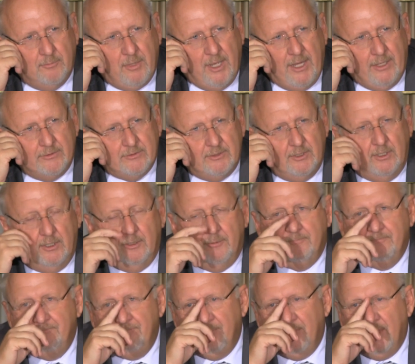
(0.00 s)
about,
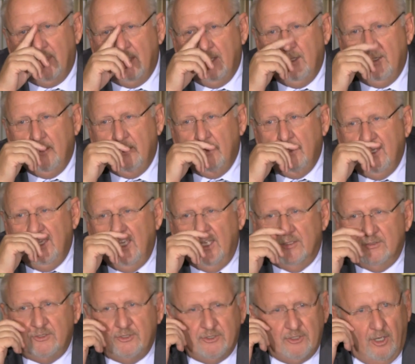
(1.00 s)

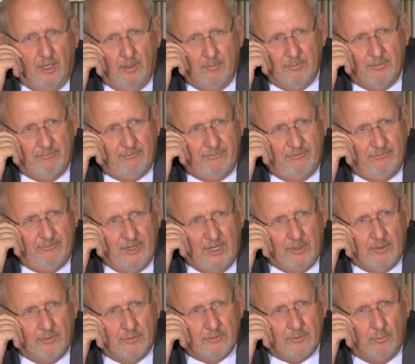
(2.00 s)
in sum, the
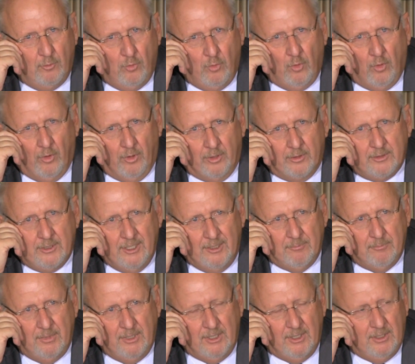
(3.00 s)
failures of war
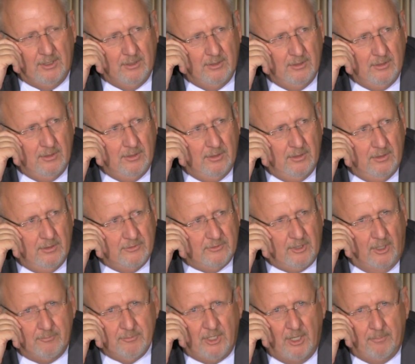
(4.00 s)
can be
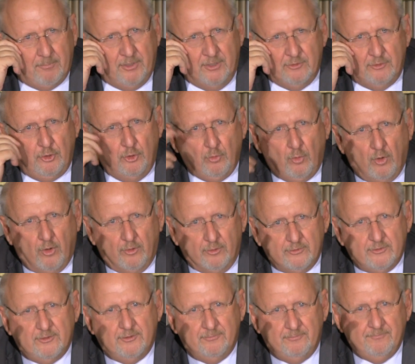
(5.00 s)
summed up in two
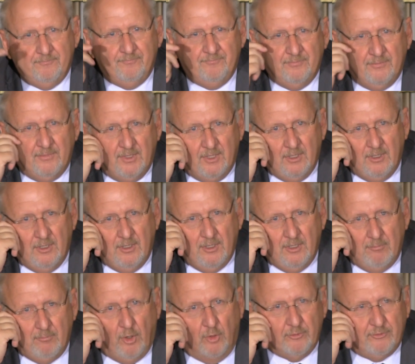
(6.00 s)
words,
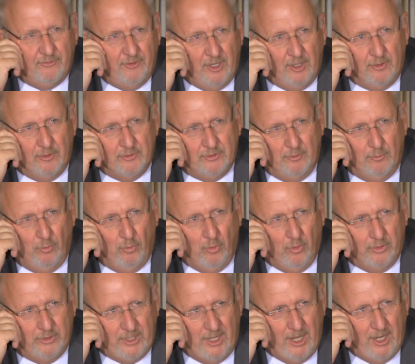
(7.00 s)
most failures in
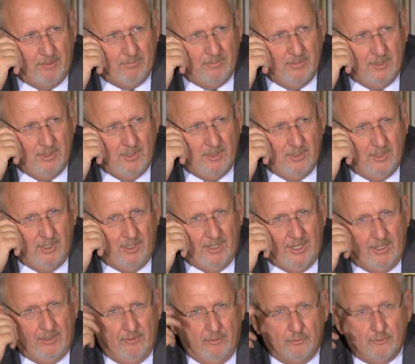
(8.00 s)
wartime,
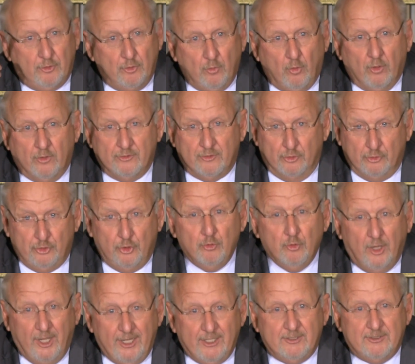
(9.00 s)
and that those two words are
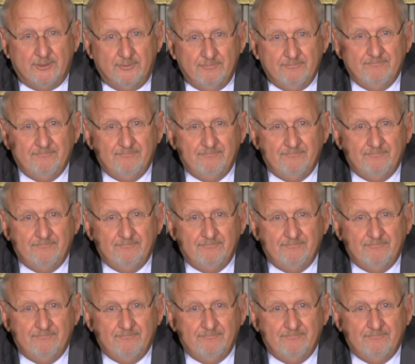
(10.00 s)
too late,